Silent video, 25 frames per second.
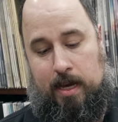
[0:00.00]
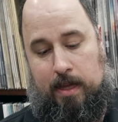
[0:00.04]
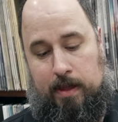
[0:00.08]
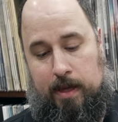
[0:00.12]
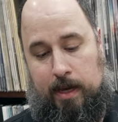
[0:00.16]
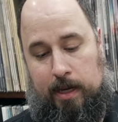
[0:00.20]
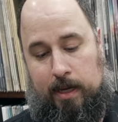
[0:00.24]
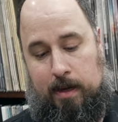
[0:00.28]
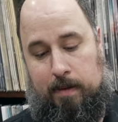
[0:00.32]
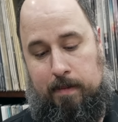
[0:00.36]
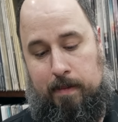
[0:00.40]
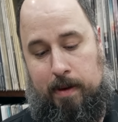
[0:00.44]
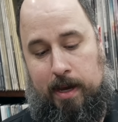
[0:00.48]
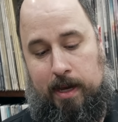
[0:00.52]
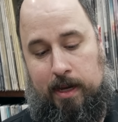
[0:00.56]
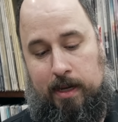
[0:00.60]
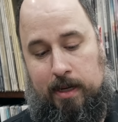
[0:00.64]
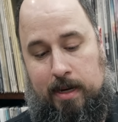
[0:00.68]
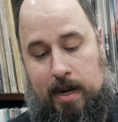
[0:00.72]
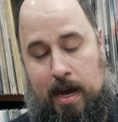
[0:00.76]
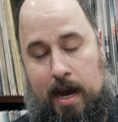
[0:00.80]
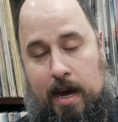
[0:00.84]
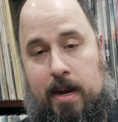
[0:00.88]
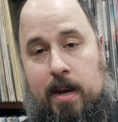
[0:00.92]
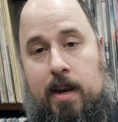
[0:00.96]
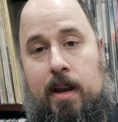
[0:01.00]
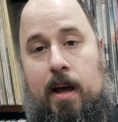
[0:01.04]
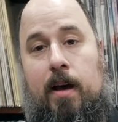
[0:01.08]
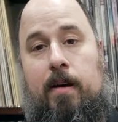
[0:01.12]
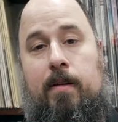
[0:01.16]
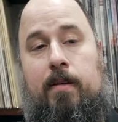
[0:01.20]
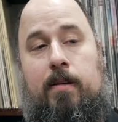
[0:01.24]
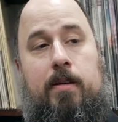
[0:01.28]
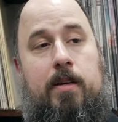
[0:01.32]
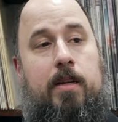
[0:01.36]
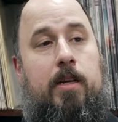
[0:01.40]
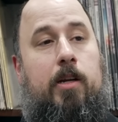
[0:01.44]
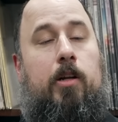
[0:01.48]
They could make not,
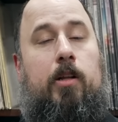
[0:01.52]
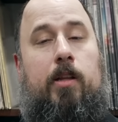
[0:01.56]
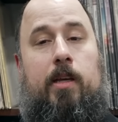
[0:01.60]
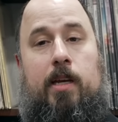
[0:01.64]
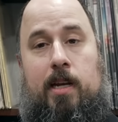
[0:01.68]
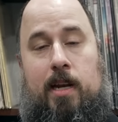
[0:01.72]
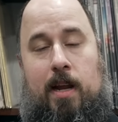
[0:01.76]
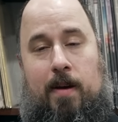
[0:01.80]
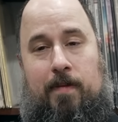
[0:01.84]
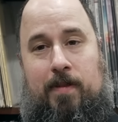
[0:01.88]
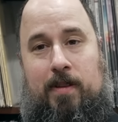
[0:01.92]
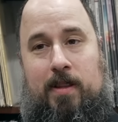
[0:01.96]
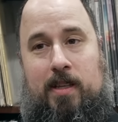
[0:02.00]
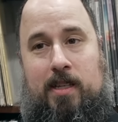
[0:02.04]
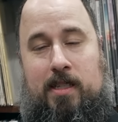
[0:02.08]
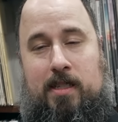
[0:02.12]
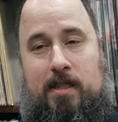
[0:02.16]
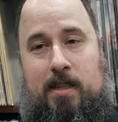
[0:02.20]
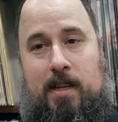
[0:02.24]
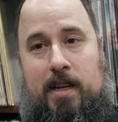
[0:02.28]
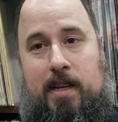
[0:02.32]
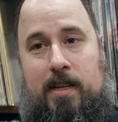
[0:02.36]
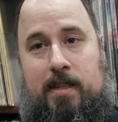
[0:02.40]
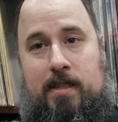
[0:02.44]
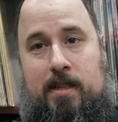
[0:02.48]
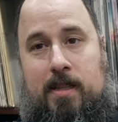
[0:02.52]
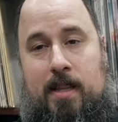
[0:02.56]
not nearly enough of these things,